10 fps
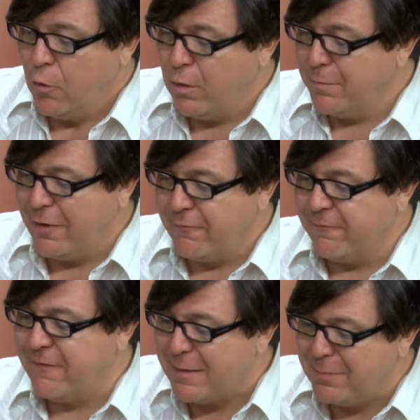What about
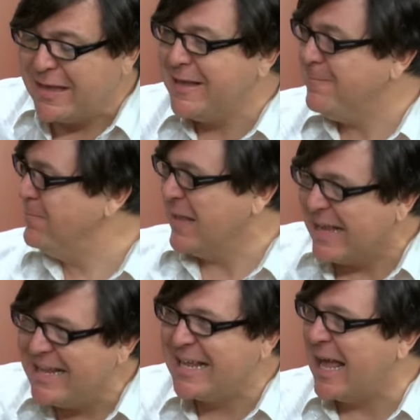vaping,
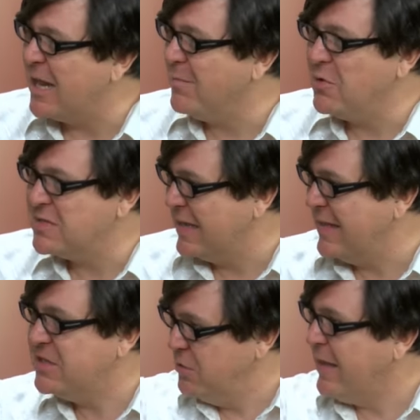eating edibles? Can
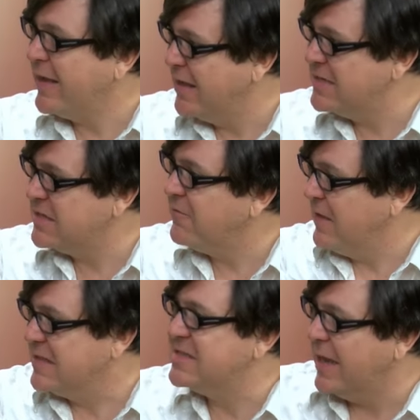they do that kind of stuff
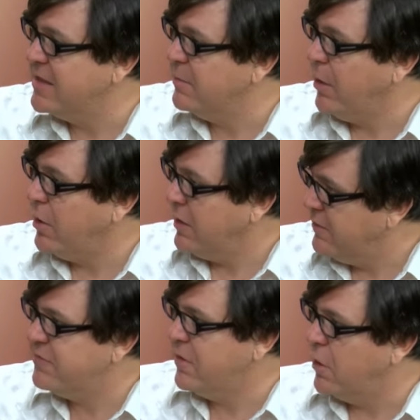inside the bar
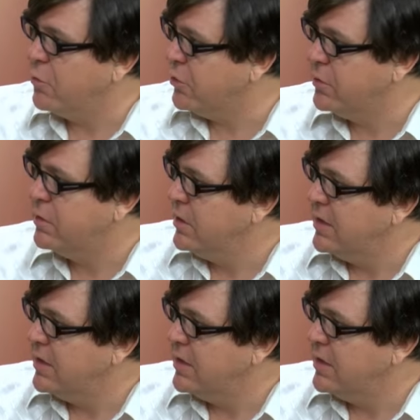if the owner